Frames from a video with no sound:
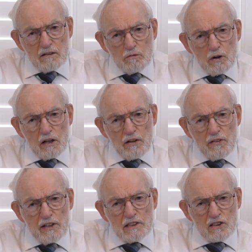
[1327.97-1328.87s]
Well,
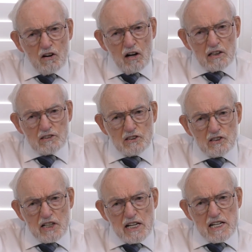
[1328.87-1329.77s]
this causes
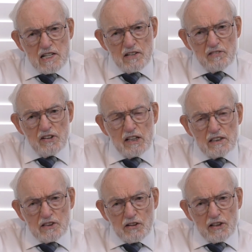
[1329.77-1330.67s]
Eve
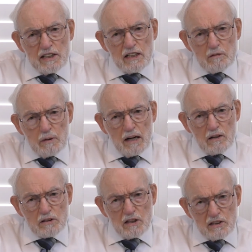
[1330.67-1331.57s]
to think
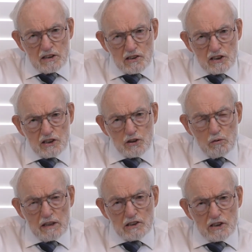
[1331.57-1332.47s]
about the
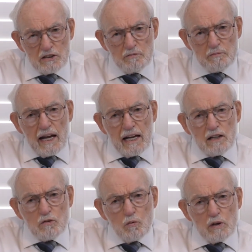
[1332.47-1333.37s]
situation,
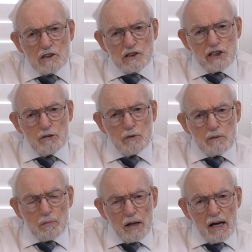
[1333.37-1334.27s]
and when she
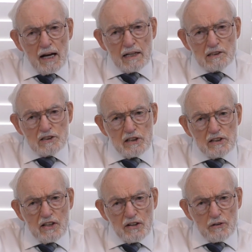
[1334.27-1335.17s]
replies
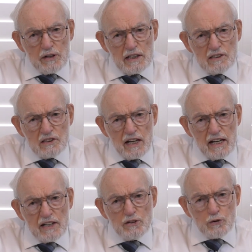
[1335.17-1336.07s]
that there is
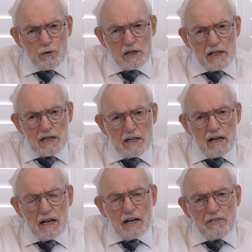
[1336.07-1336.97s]
a tree
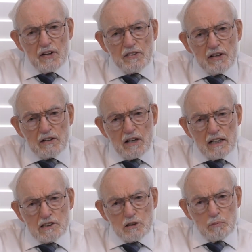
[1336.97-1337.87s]
that they're
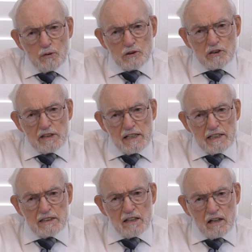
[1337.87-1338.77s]
not supposed to
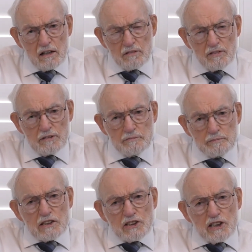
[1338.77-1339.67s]
eat of,
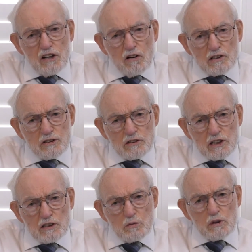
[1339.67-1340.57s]
she also
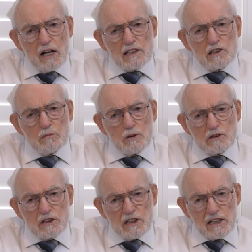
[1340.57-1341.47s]
says we're not supposed
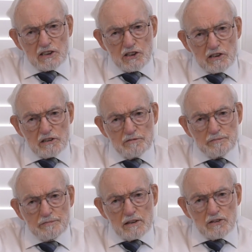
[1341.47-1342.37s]
to touch it.
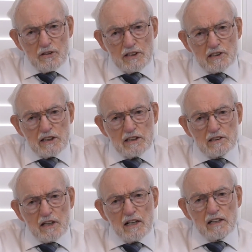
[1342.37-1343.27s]
So this
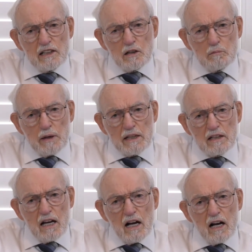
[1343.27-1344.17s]
is a little
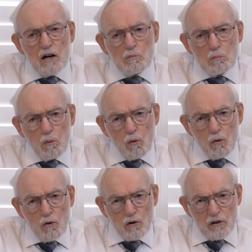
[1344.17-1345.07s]
bit
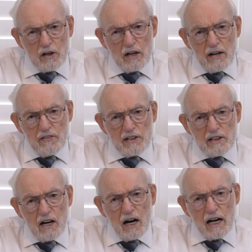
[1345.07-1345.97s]
more than
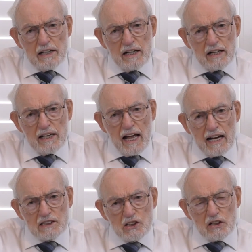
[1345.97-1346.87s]
God had
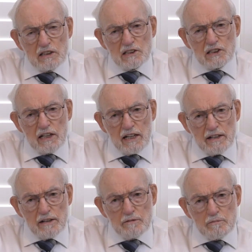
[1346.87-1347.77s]
actually said.